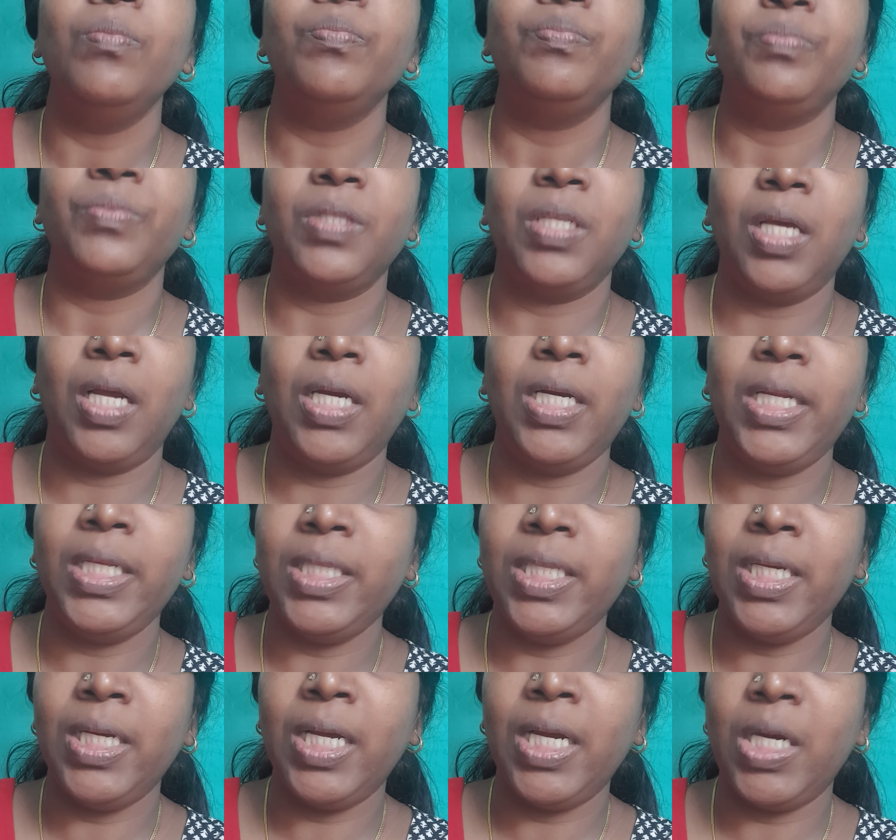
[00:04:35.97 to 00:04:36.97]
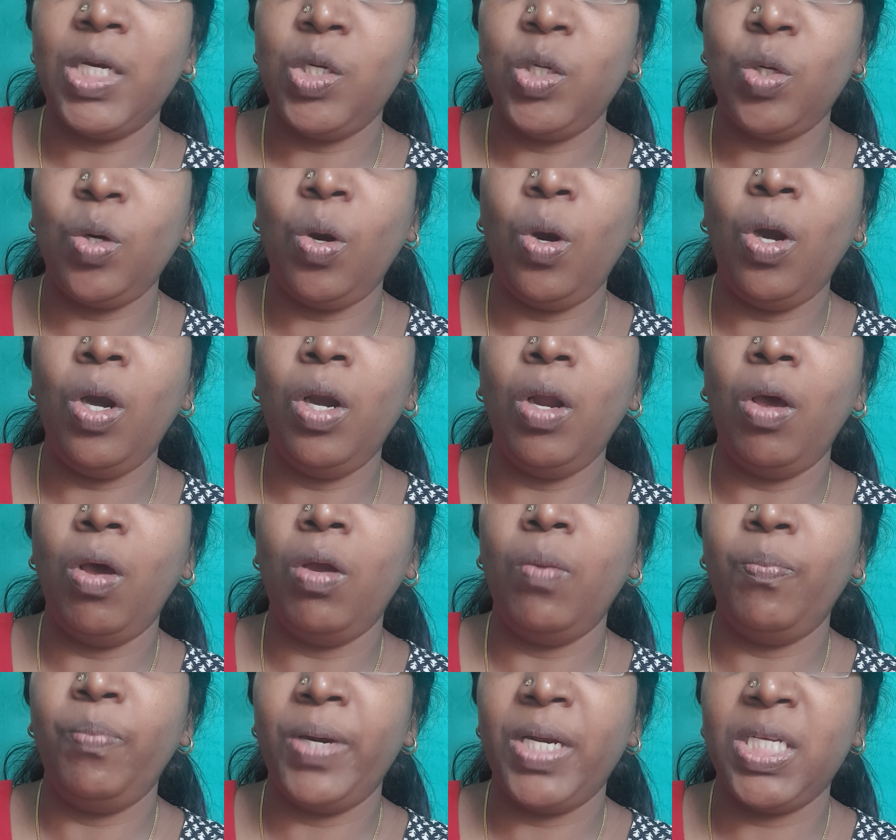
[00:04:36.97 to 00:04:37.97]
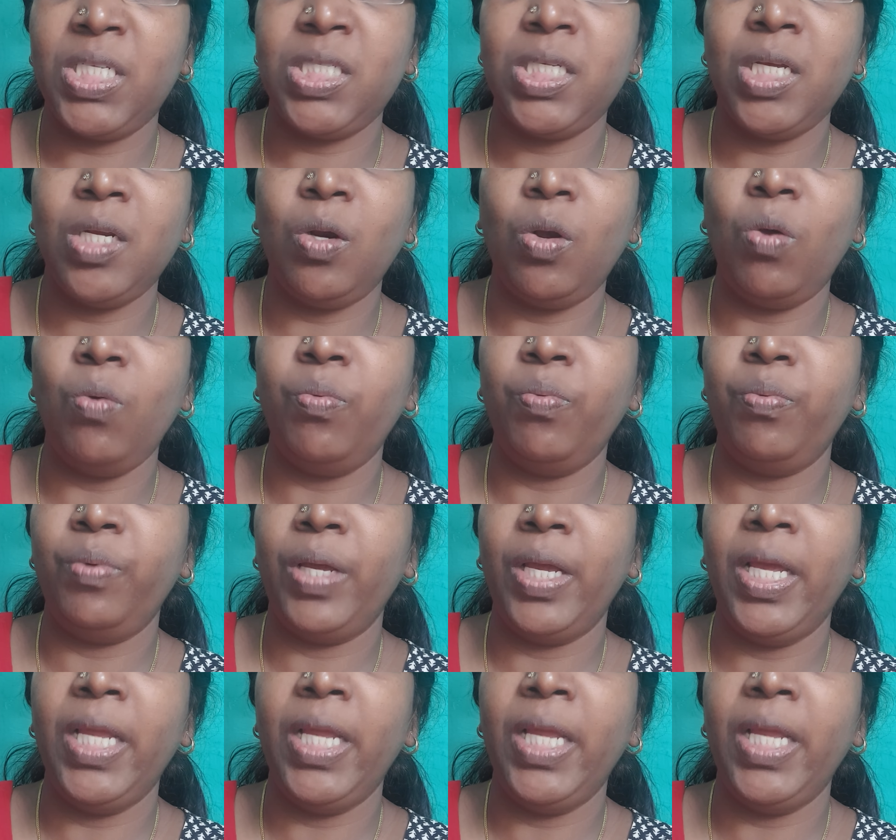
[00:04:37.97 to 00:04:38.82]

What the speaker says: under the control or pressure of